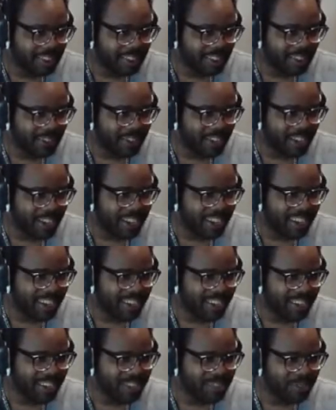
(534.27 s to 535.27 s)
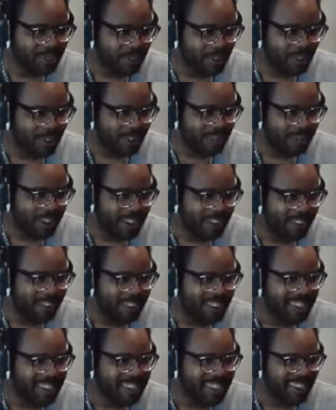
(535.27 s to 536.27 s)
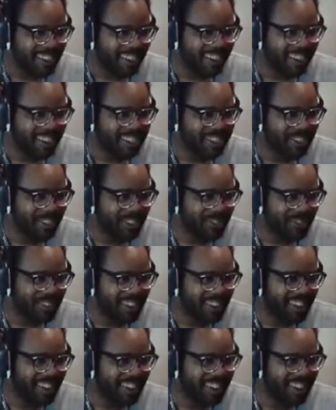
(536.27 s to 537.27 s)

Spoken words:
admittedly kills more of my runs than I like to admit.